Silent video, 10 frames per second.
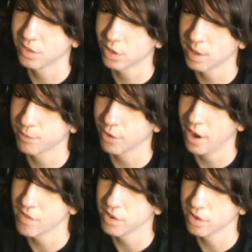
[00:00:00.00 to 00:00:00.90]
took him
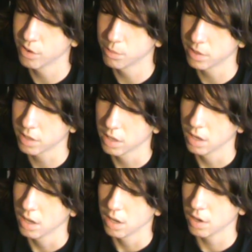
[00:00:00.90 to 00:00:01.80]
forever to do, but
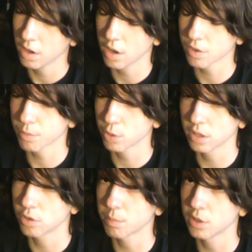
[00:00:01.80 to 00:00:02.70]
none of them
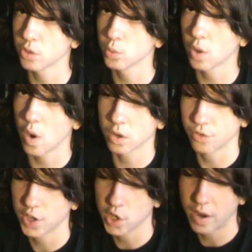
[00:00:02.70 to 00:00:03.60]
really took me too long to
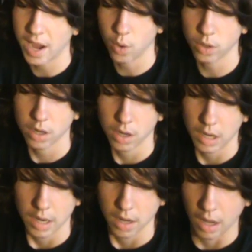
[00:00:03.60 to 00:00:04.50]
figure out.
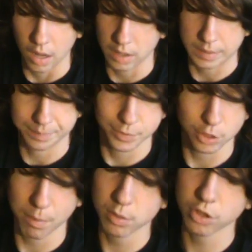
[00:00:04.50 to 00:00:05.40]

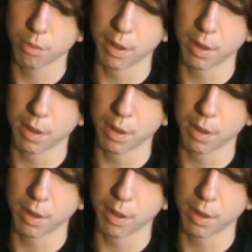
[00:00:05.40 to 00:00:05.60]
So most of the